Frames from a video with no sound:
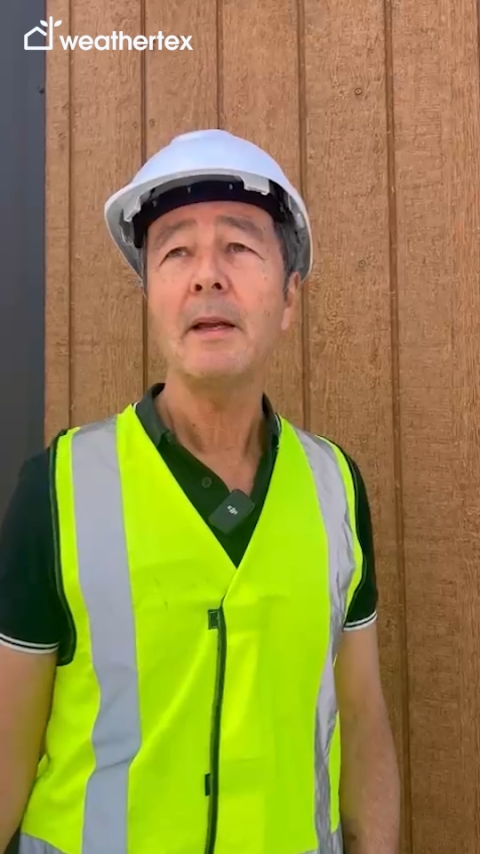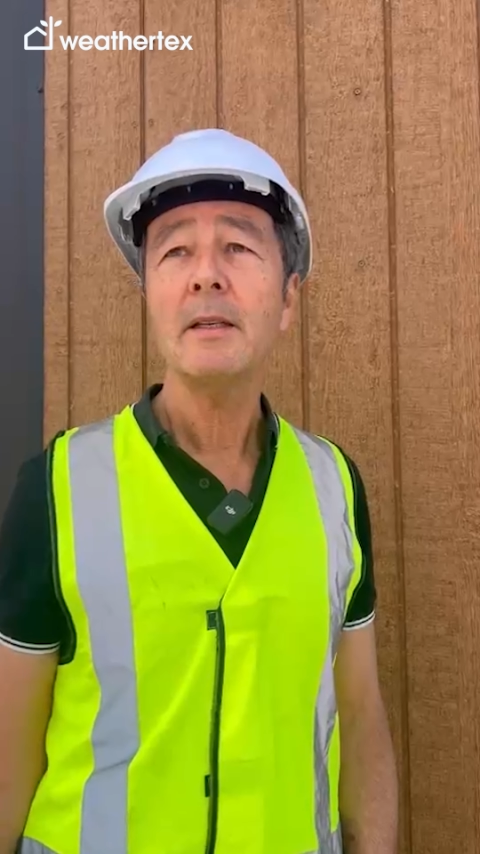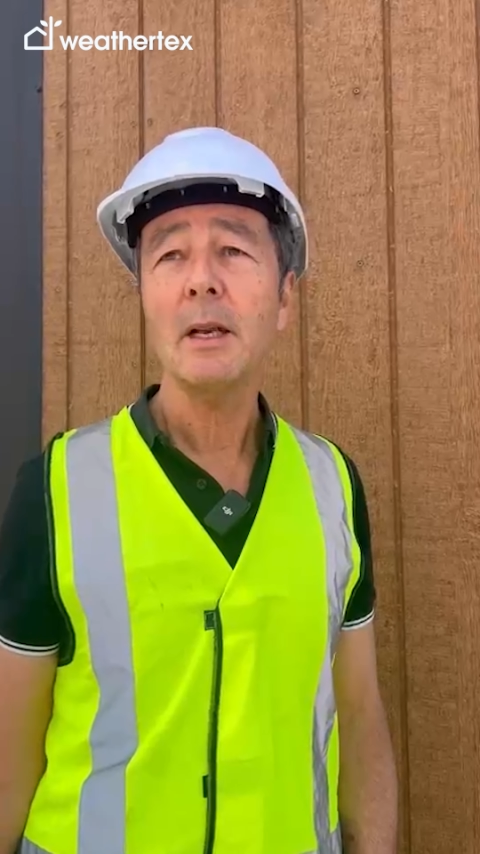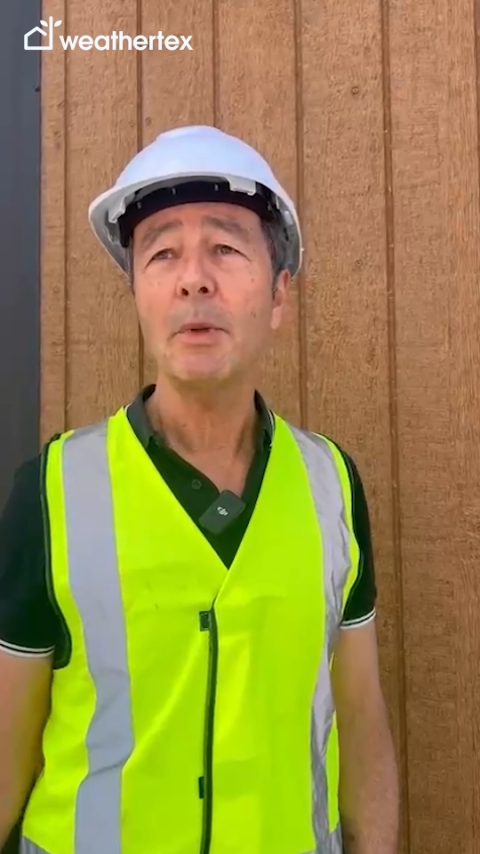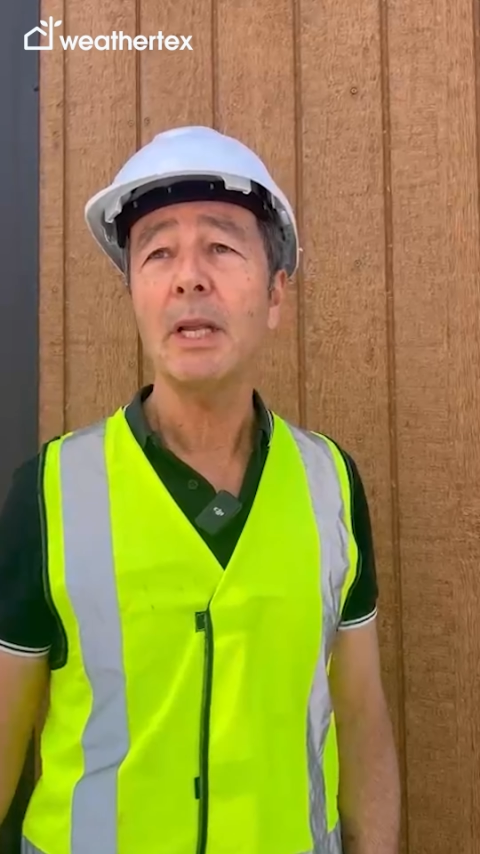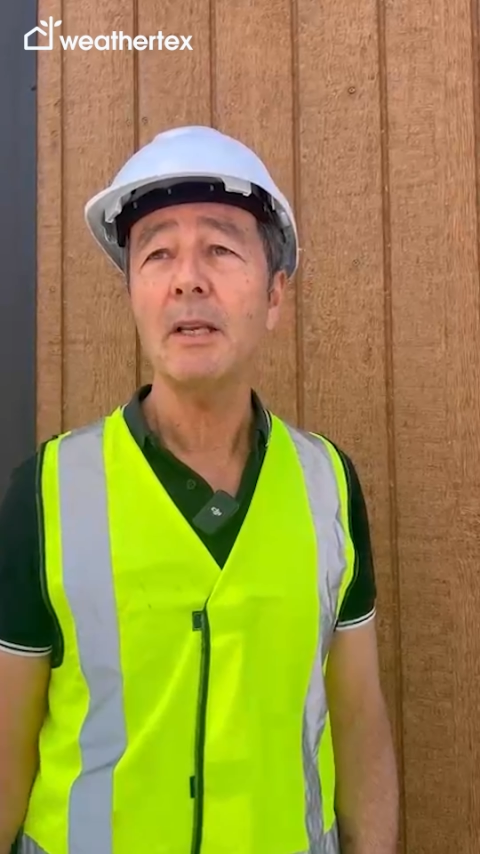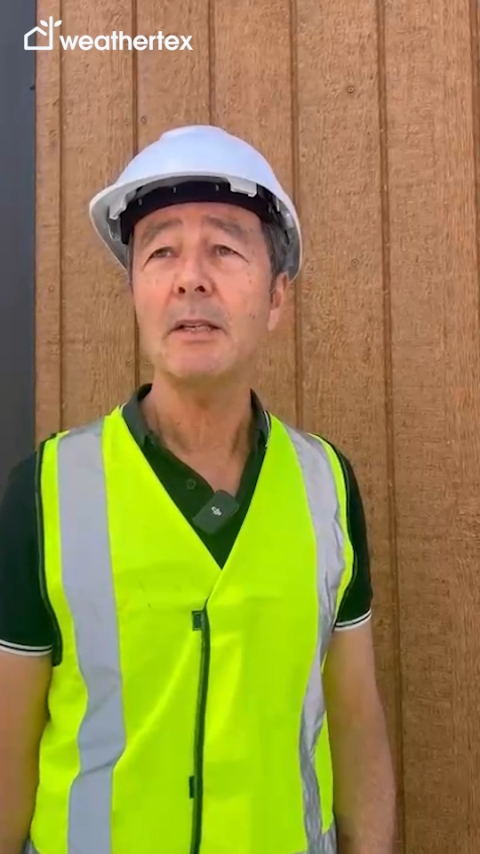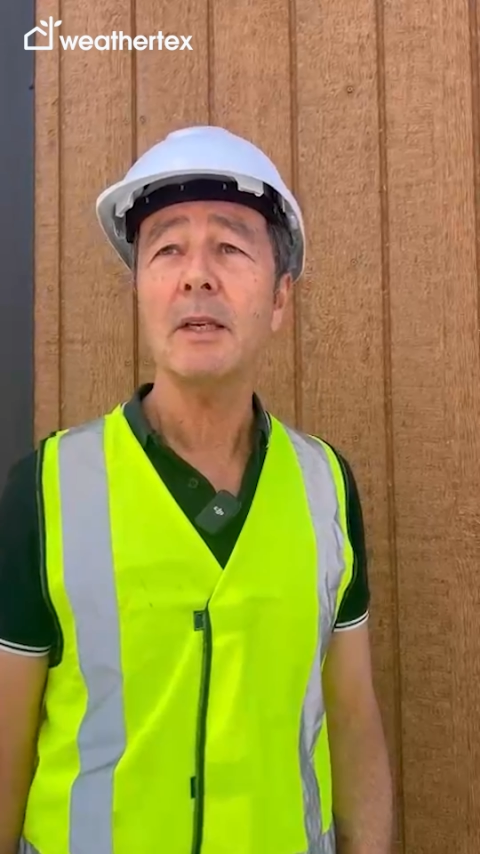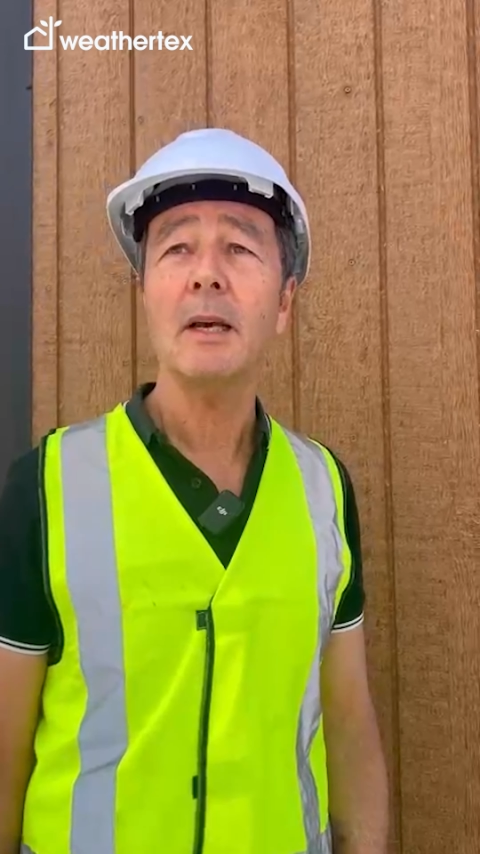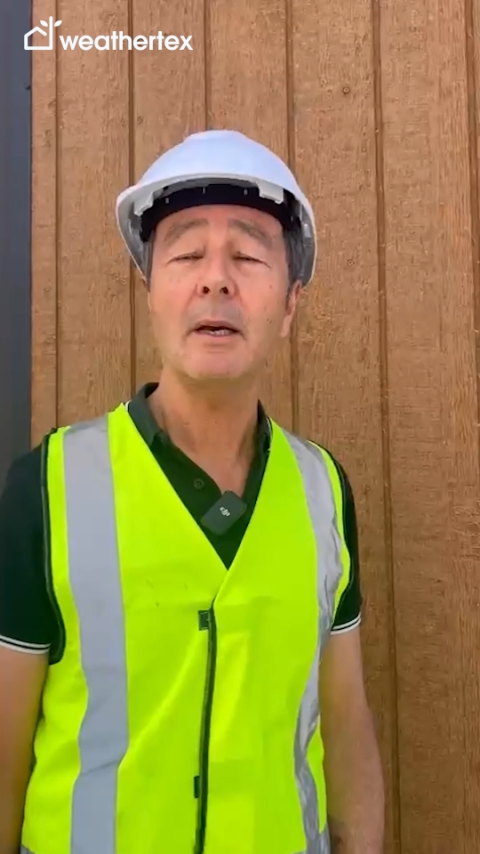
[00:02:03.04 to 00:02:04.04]

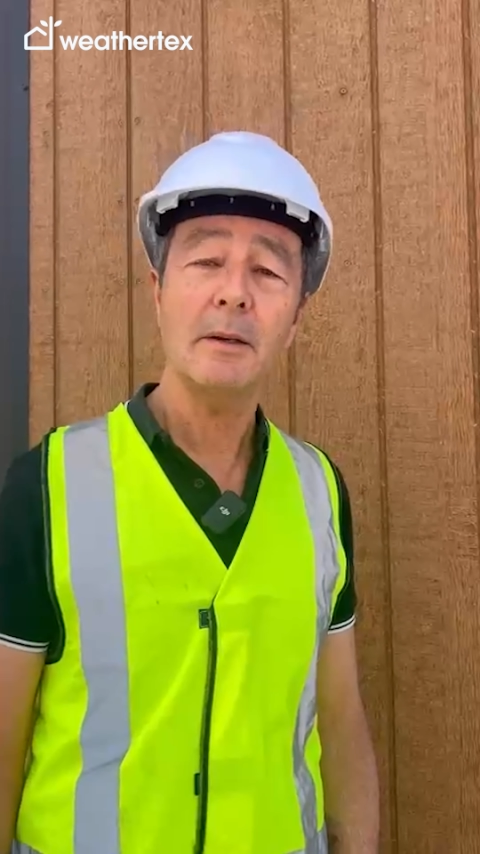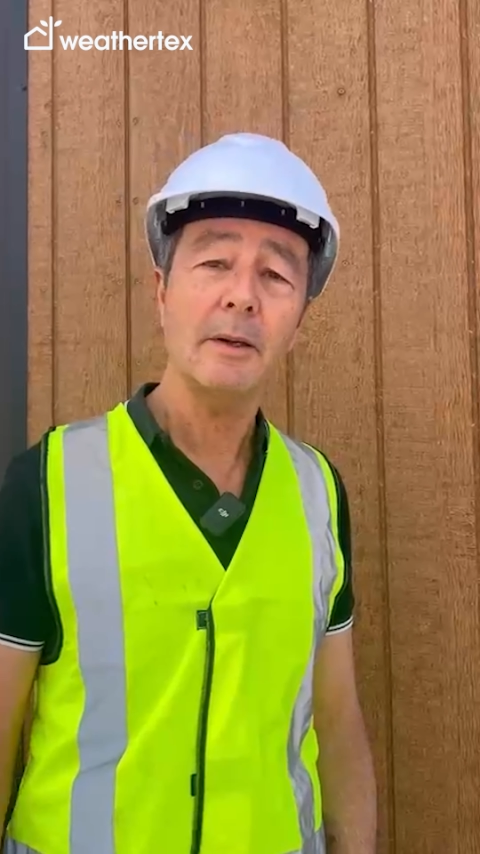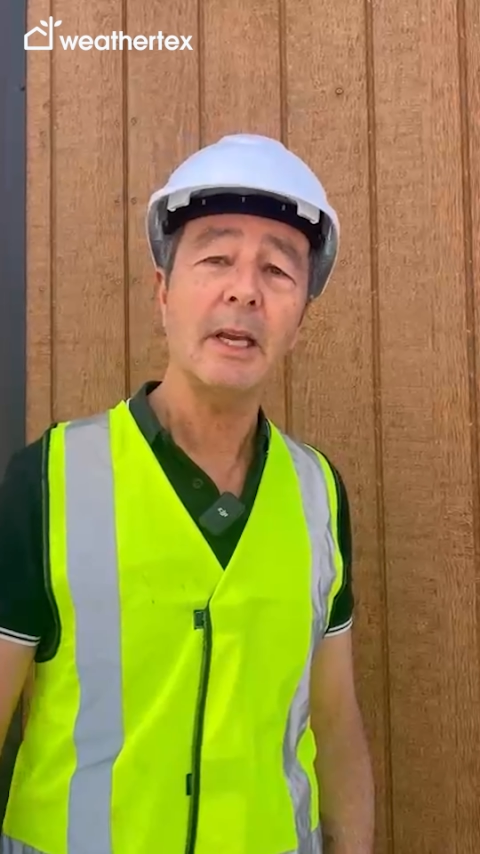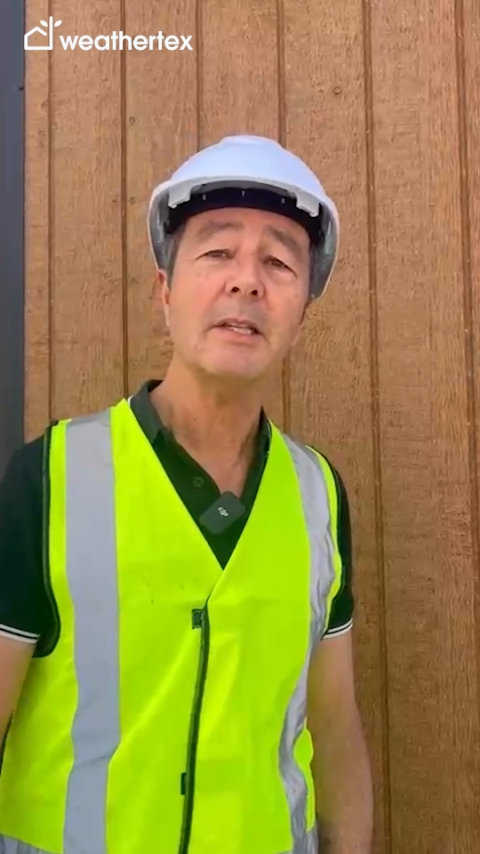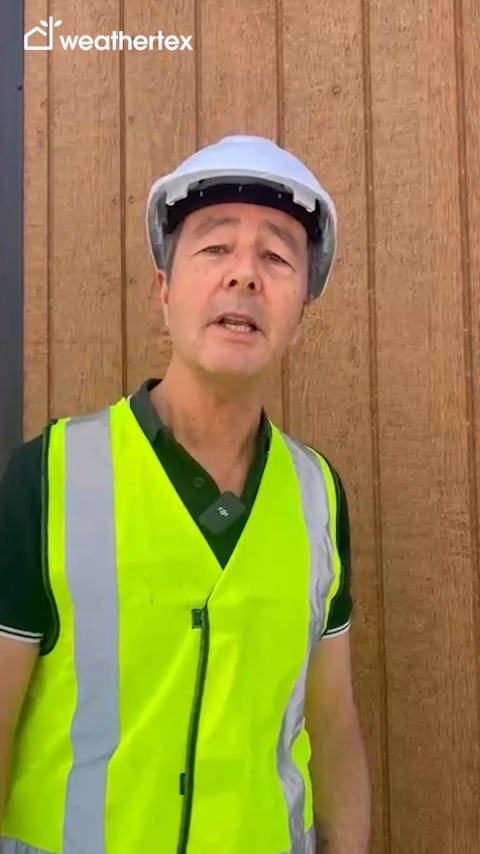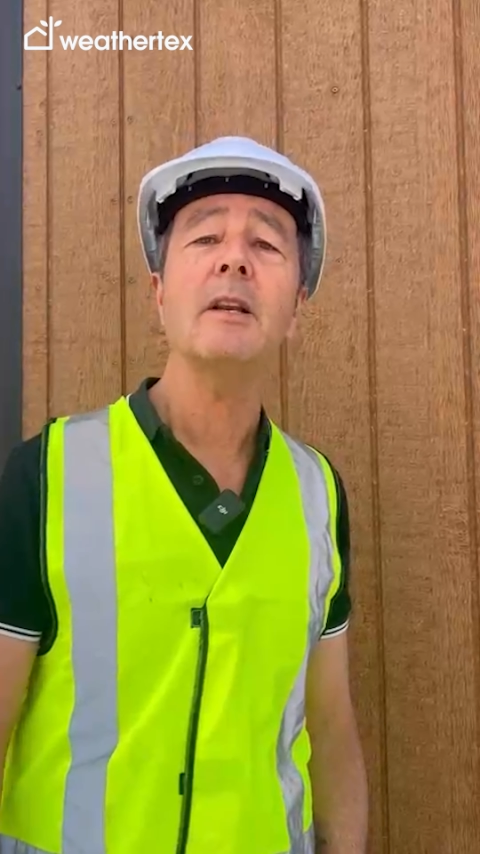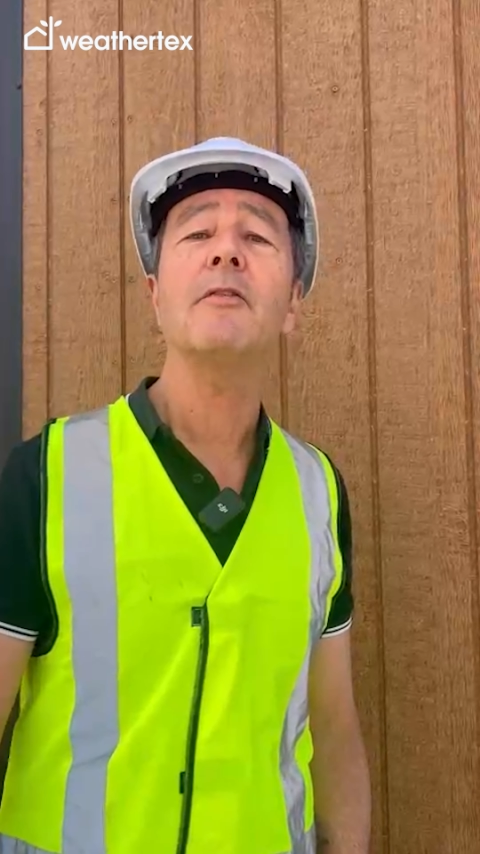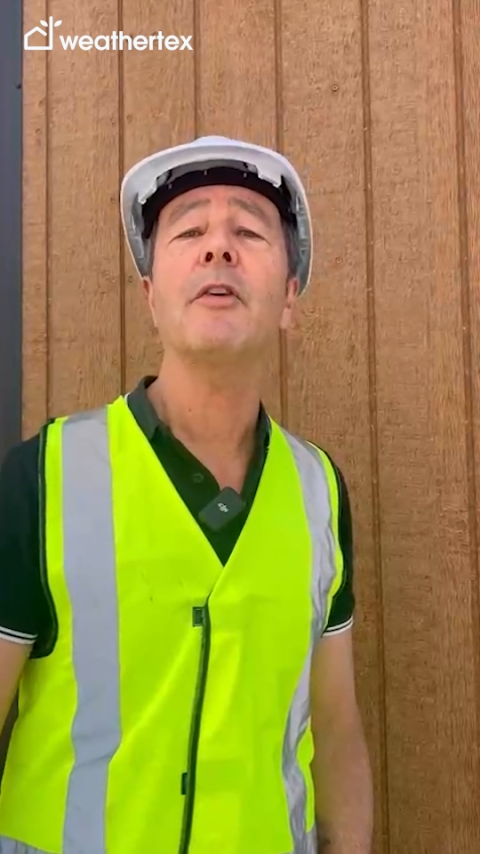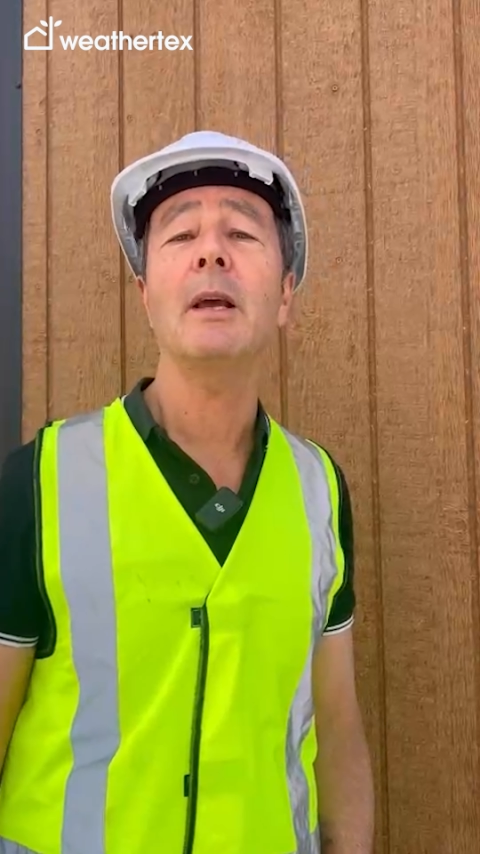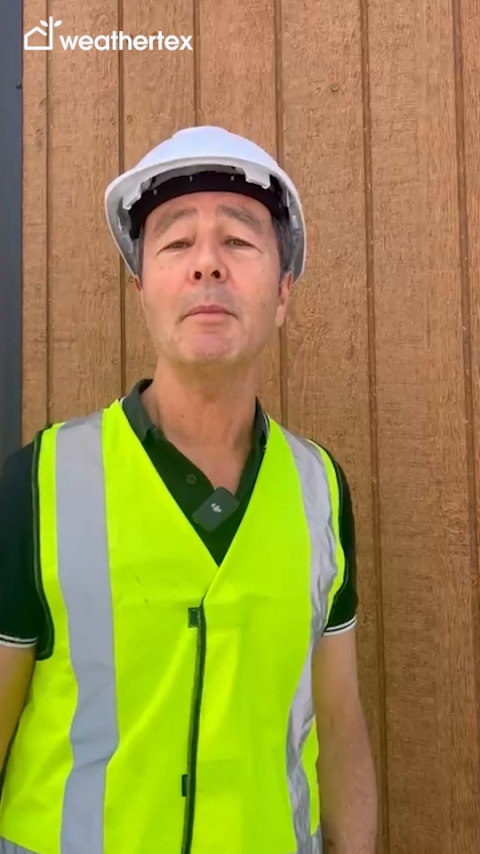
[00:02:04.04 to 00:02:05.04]
somebody's extended
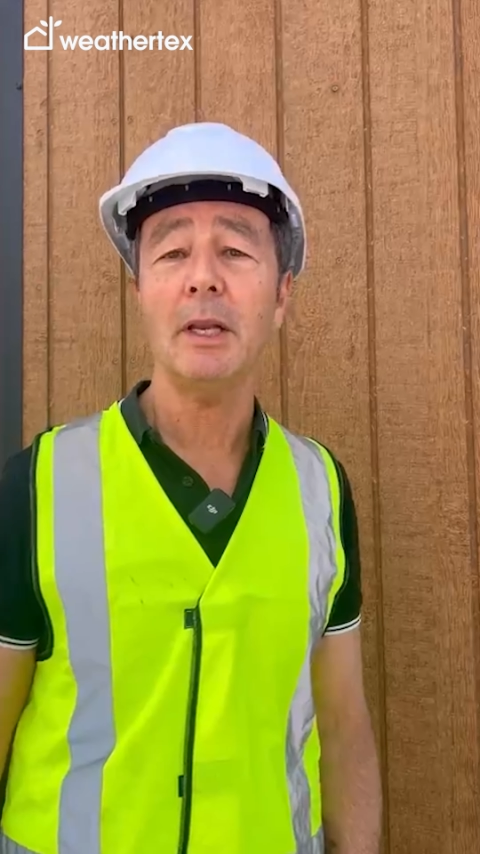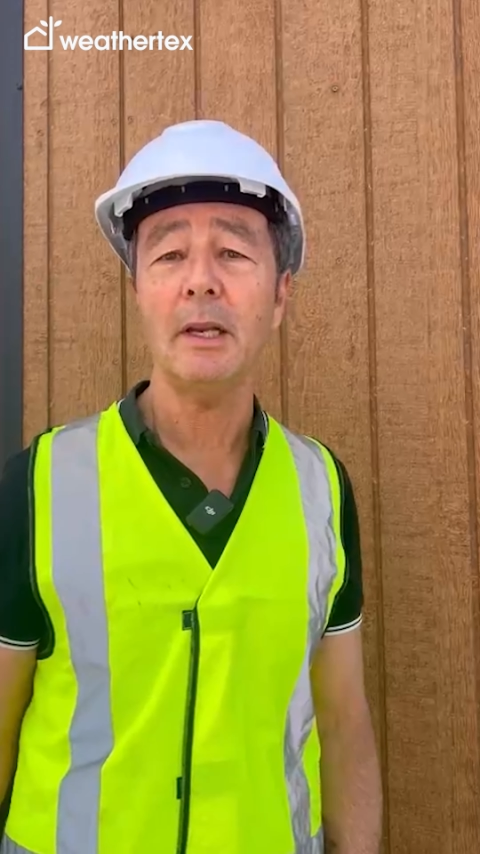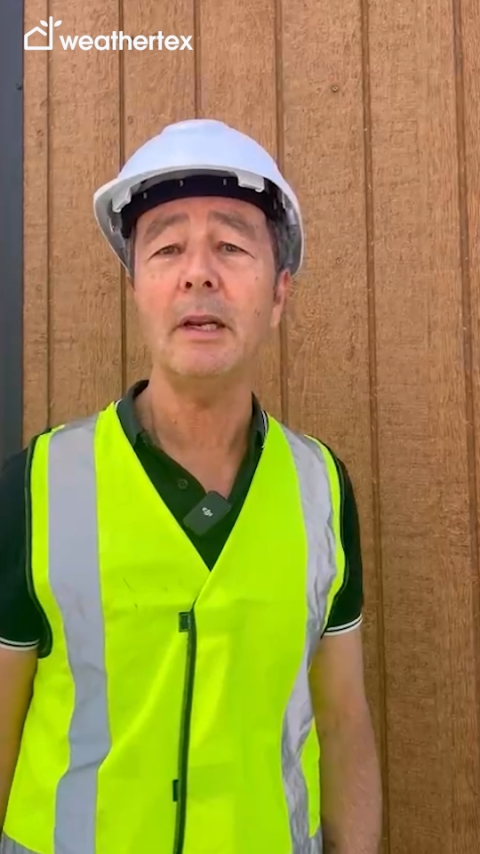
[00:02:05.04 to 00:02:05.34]
family